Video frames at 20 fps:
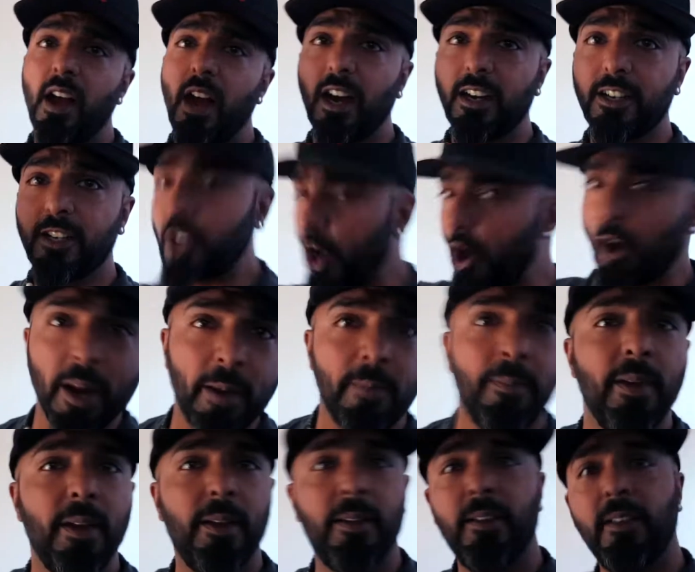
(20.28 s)
I got
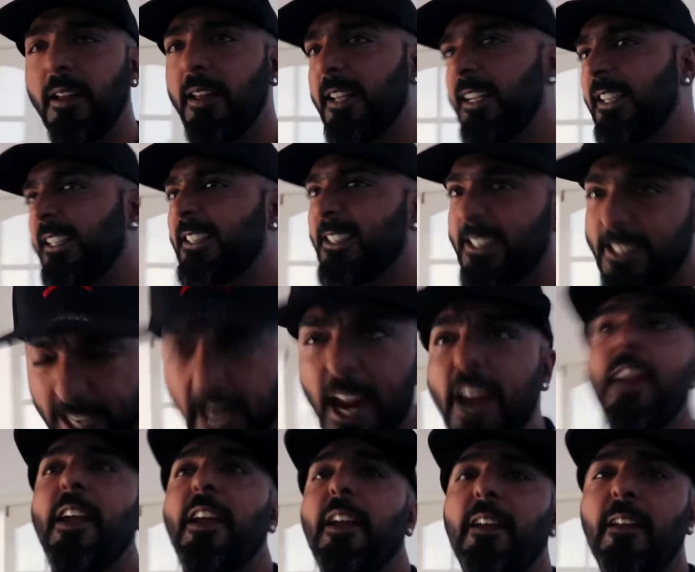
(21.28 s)
him.
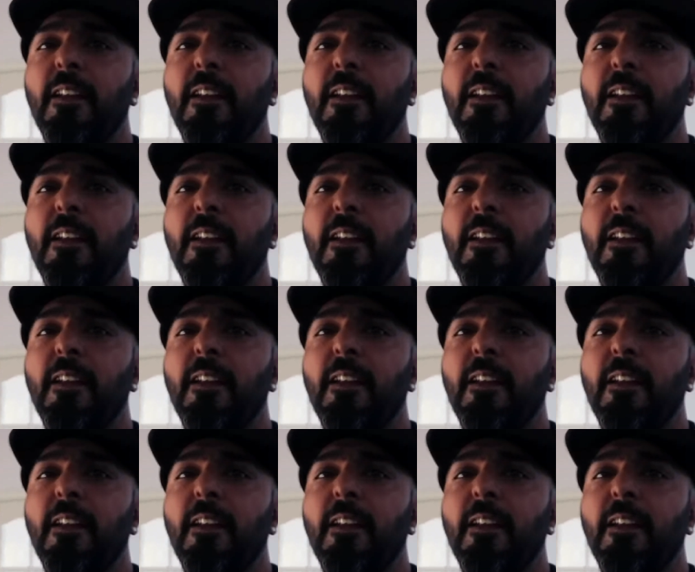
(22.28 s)
Yeah.